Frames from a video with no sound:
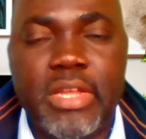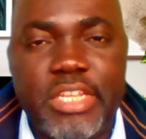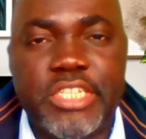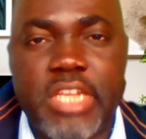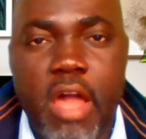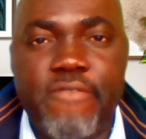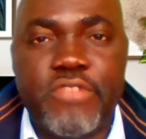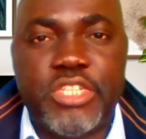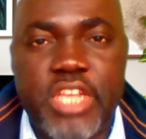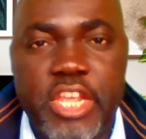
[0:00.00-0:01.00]
this
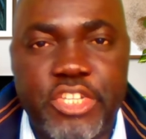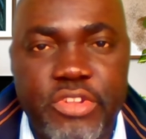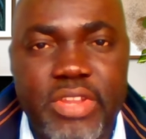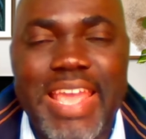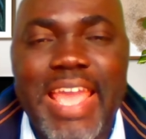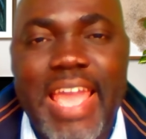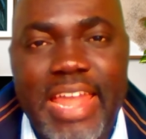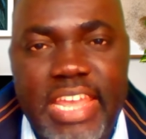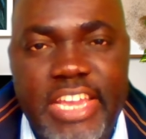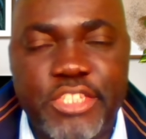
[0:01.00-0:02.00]
conversation
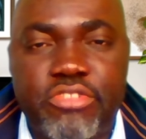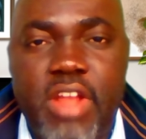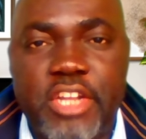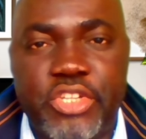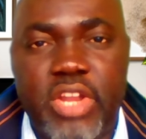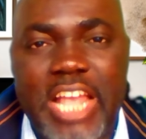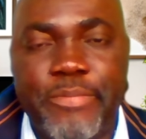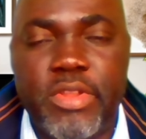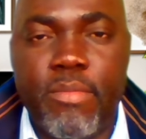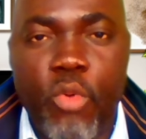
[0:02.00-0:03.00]
and interaction has
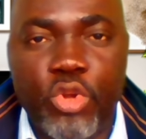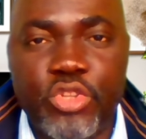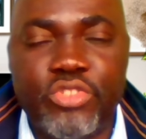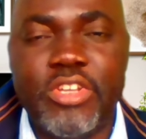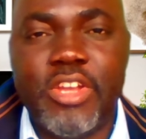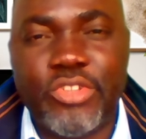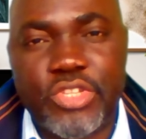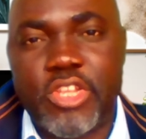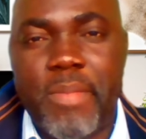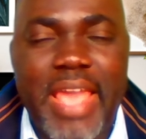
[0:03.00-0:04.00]
been modeled to
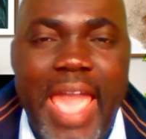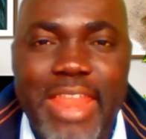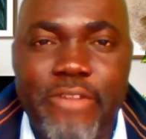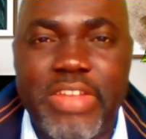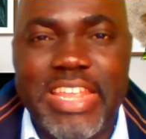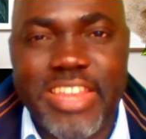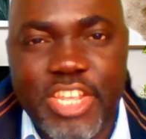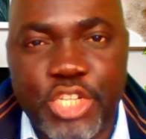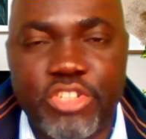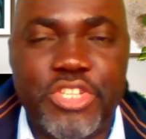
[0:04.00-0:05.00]
some kind of an
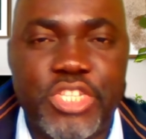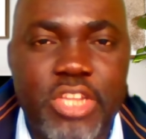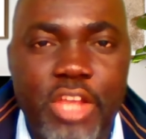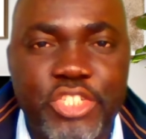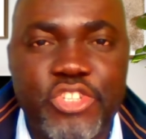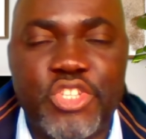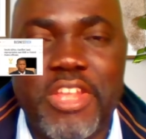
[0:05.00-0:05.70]
initial discussions